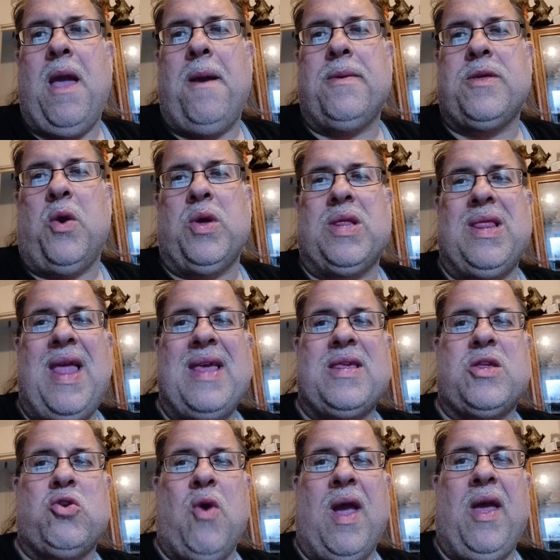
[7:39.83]
So it's less
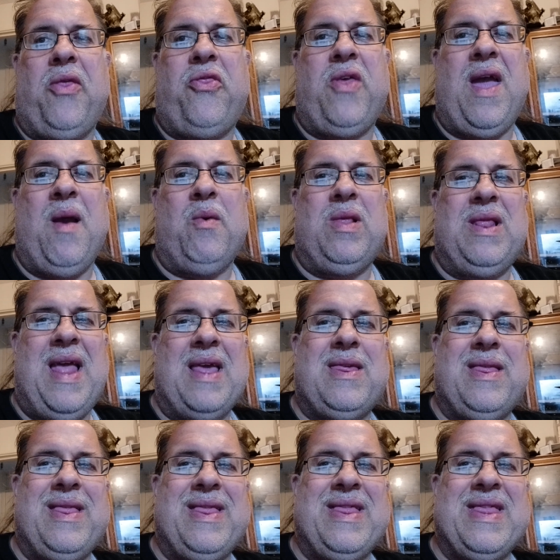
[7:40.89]
strength and less
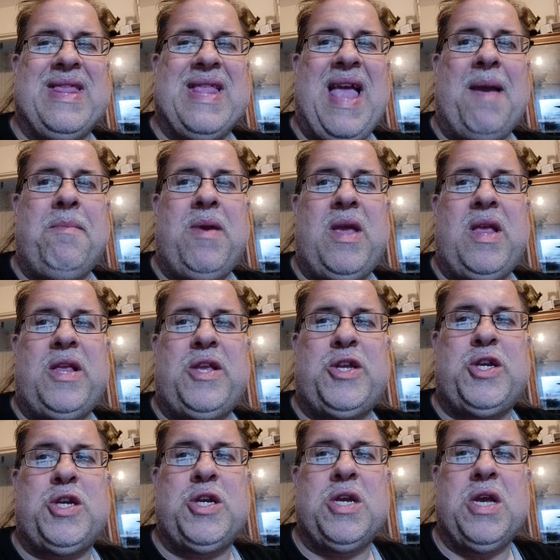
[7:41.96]

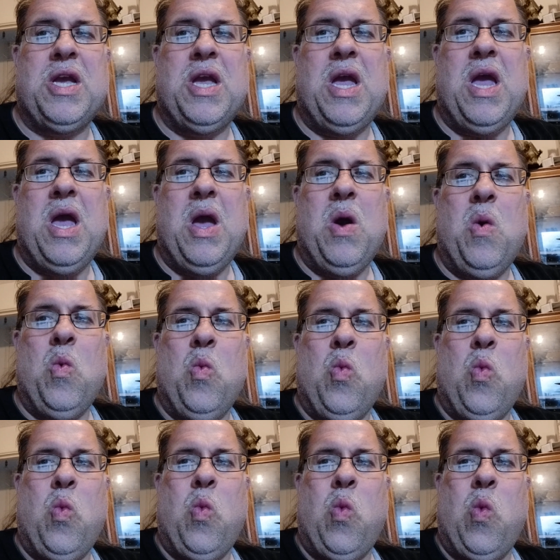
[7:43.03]
damage.
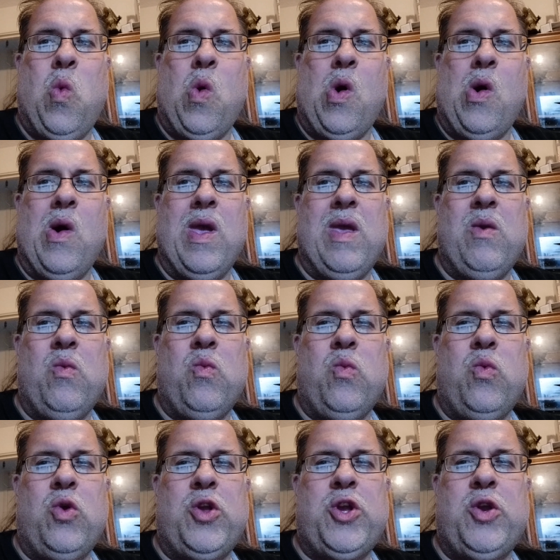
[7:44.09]
Why
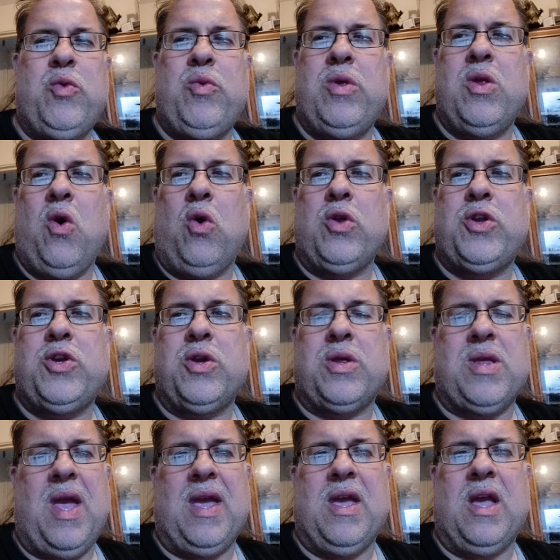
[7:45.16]
would you not just
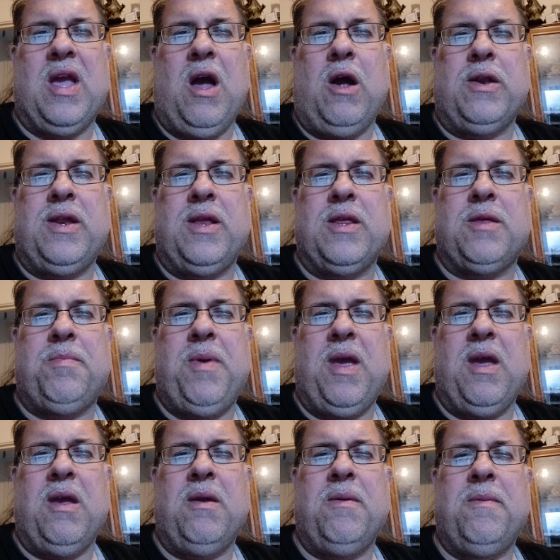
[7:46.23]
take a Guardian
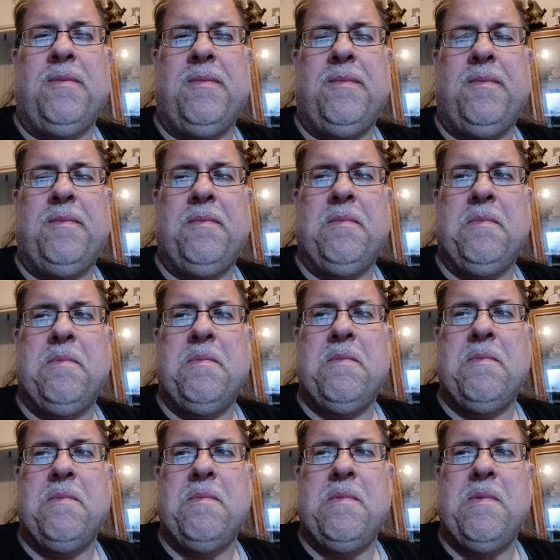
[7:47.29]
Spear?
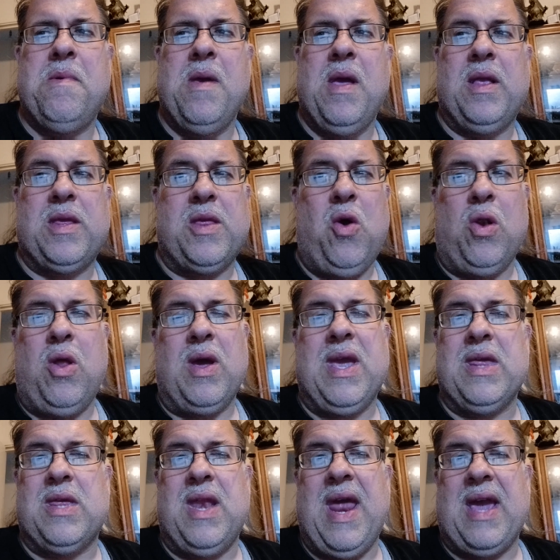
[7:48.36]
It's not like
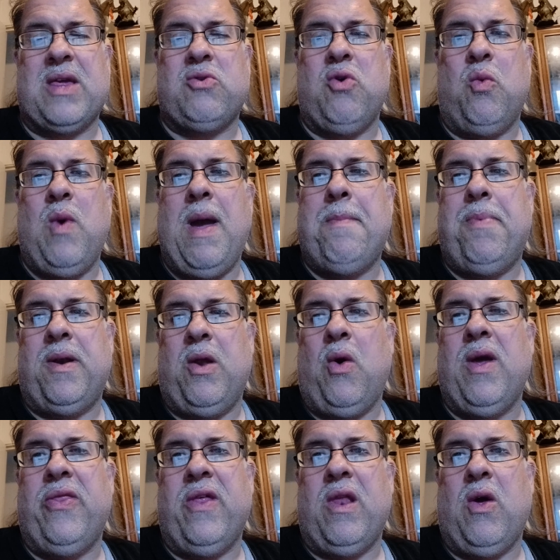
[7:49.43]
it's an extra weapon
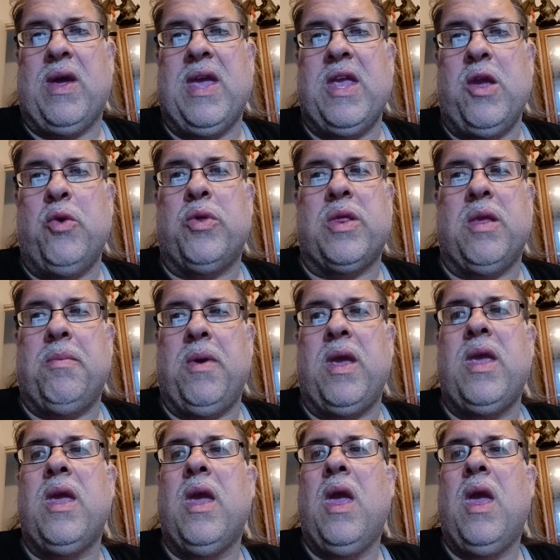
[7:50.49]
either, like it used to be.